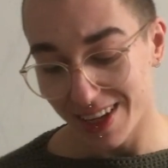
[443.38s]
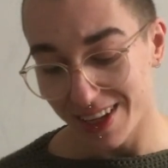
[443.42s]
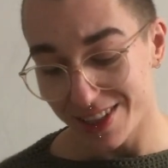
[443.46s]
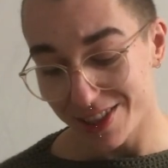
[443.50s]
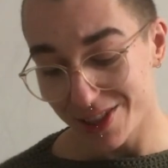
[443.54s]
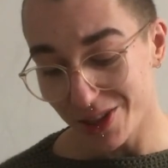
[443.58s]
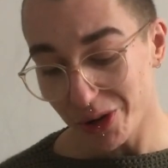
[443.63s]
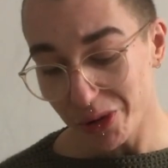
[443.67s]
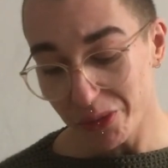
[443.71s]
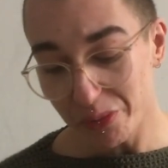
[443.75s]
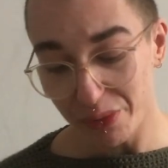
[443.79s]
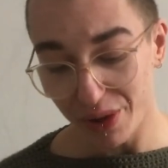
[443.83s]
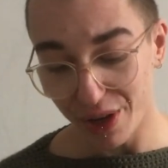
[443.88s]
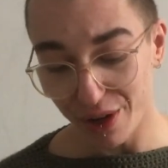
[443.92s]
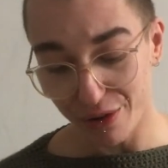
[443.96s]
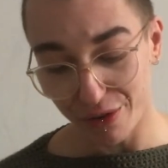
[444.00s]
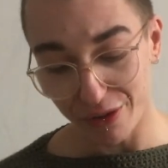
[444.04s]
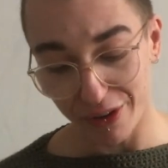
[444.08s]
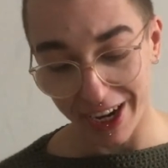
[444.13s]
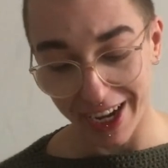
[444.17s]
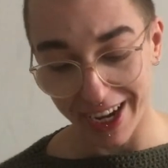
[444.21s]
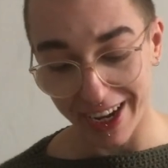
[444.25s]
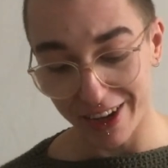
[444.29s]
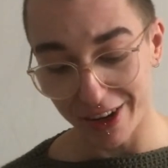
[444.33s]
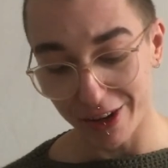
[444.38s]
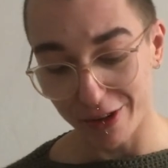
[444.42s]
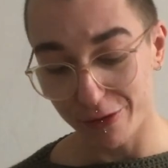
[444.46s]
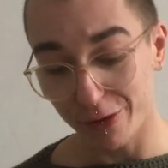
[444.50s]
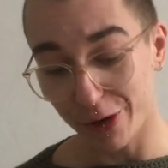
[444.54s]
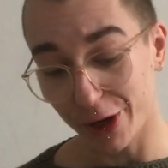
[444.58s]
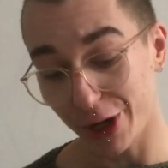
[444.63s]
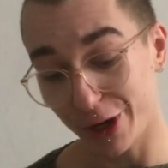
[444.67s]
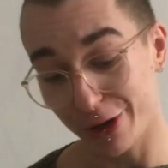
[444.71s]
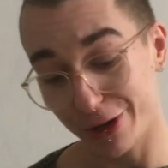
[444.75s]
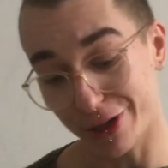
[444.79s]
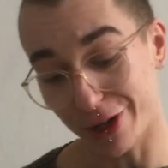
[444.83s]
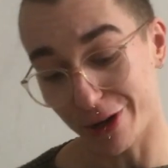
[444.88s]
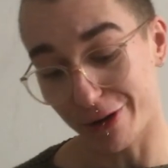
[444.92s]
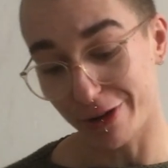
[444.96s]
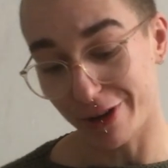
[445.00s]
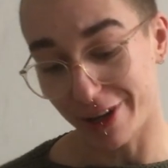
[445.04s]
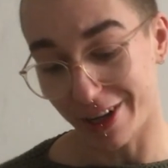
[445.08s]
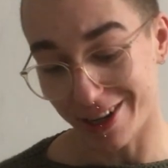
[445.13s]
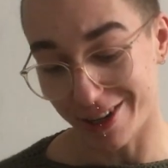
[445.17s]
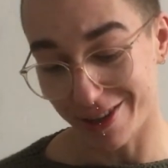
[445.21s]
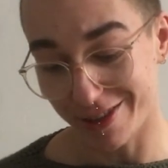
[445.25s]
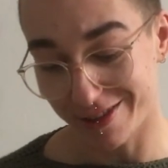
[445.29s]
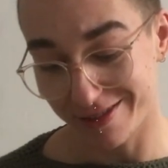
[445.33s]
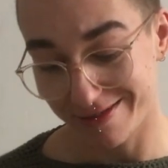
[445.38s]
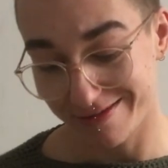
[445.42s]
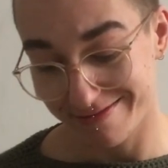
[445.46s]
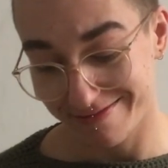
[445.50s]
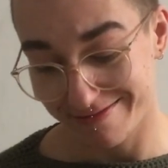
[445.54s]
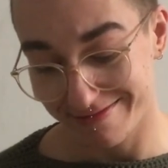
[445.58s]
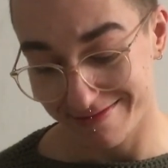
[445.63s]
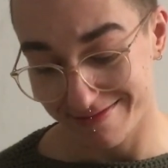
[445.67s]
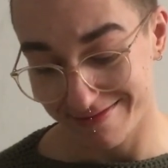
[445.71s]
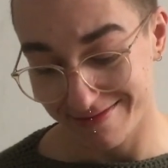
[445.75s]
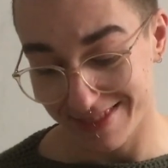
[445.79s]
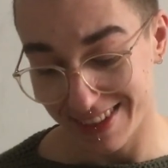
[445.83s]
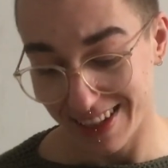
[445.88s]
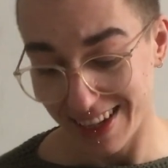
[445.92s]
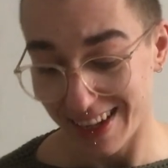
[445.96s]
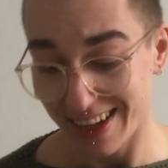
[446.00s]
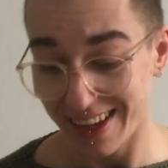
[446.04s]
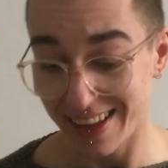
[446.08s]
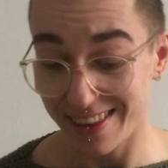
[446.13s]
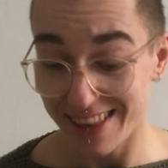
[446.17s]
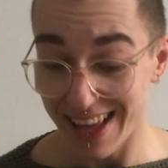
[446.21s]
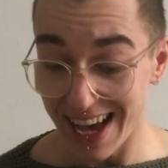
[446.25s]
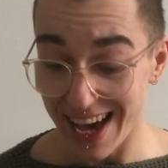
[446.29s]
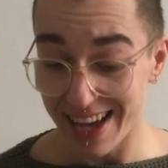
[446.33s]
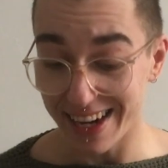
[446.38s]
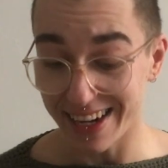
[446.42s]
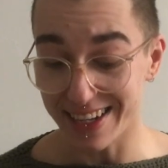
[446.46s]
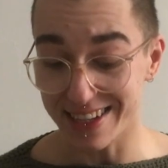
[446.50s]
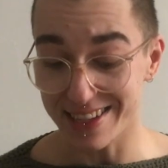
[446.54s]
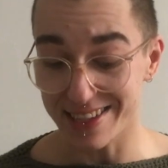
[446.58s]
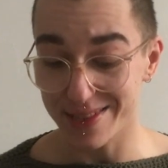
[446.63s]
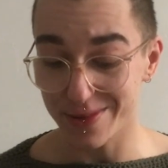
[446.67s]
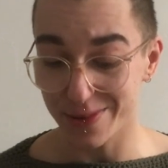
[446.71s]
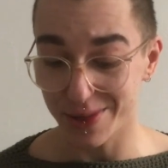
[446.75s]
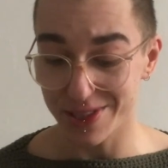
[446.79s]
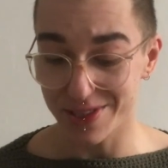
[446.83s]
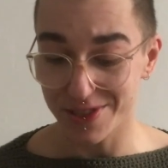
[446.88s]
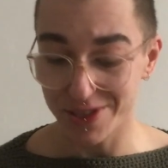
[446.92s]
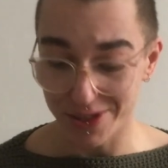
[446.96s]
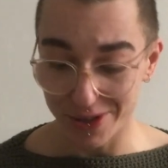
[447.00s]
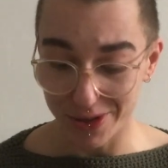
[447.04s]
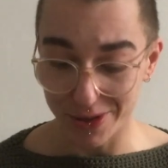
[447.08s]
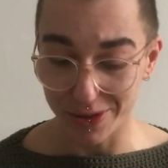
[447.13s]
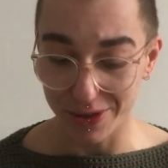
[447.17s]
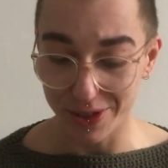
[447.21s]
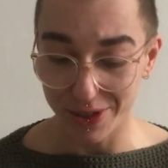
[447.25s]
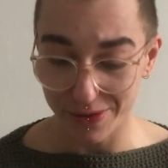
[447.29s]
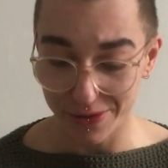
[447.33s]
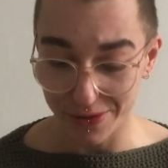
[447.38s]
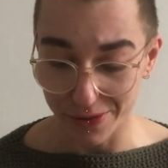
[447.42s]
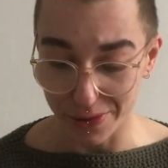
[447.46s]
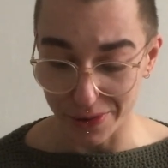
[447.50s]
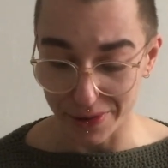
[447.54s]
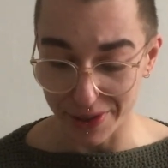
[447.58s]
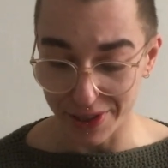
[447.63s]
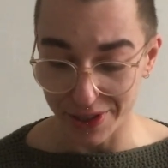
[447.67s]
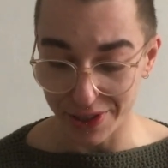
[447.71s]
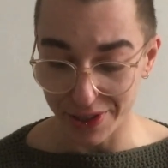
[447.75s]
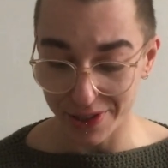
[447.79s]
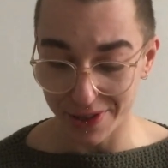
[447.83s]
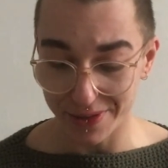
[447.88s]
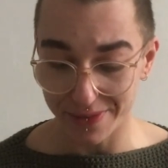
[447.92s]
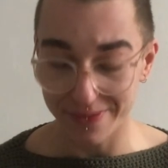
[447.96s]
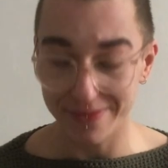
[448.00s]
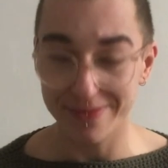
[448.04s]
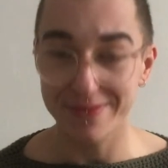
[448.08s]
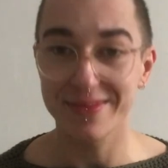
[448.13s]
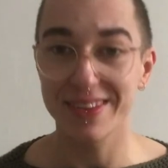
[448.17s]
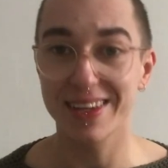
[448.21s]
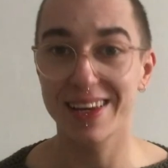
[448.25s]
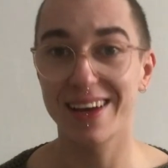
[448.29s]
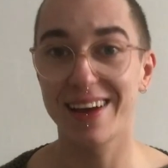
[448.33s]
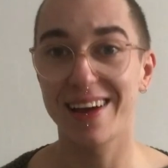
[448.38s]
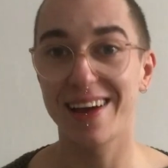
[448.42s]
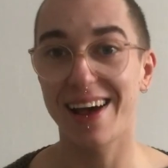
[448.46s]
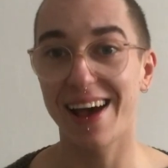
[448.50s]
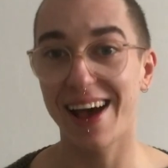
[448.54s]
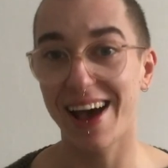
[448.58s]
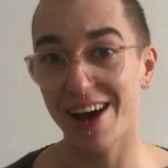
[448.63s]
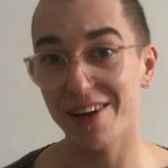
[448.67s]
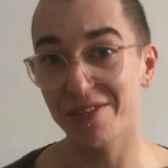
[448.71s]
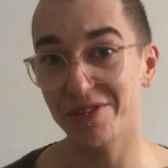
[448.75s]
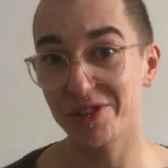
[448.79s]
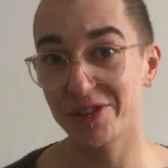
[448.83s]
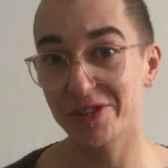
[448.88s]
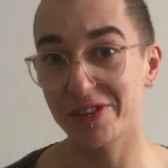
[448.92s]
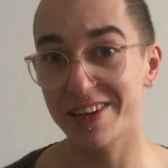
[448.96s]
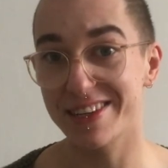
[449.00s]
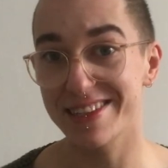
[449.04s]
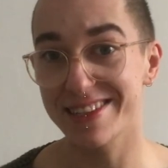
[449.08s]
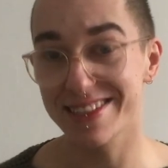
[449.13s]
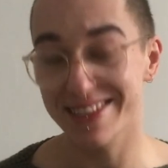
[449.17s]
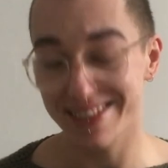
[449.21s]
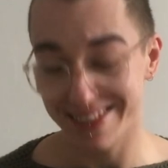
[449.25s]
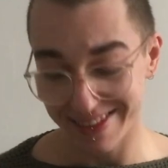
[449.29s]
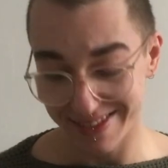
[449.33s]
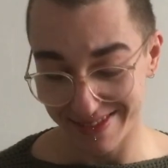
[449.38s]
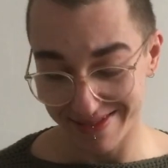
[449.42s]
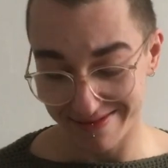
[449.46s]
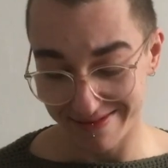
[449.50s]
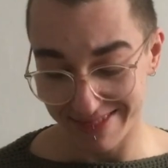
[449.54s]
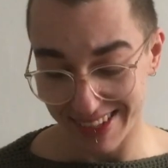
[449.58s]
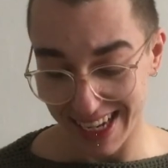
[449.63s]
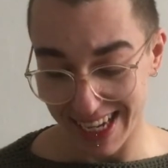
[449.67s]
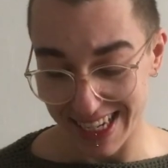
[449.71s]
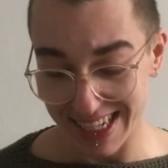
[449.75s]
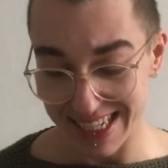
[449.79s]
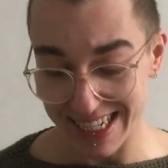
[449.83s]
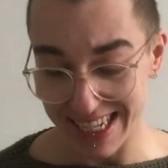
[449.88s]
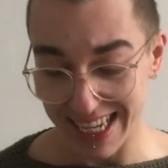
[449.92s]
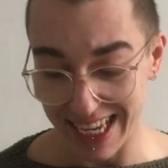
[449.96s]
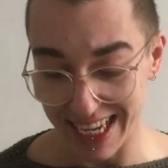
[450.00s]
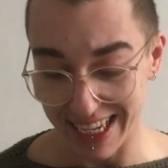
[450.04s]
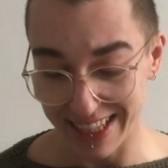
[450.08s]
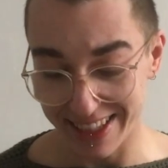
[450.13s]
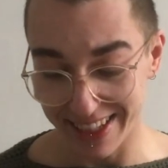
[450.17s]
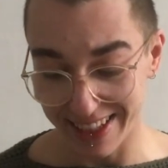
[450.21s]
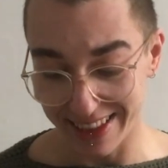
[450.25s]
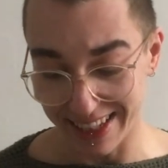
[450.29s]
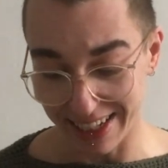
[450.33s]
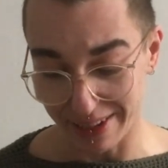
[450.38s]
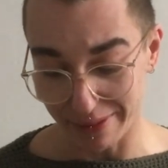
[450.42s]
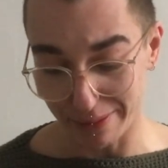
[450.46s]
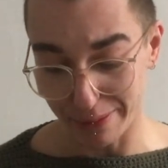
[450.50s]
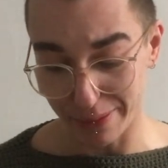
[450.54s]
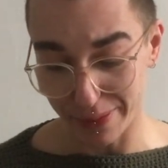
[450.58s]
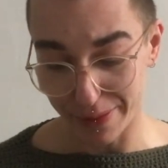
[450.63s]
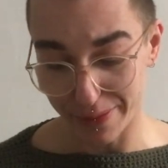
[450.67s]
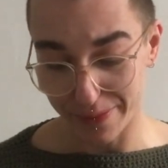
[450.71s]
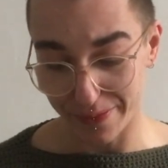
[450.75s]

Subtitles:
Don't be afraid of what you don't know. That is what's truly foolish. Have trust and take the leap.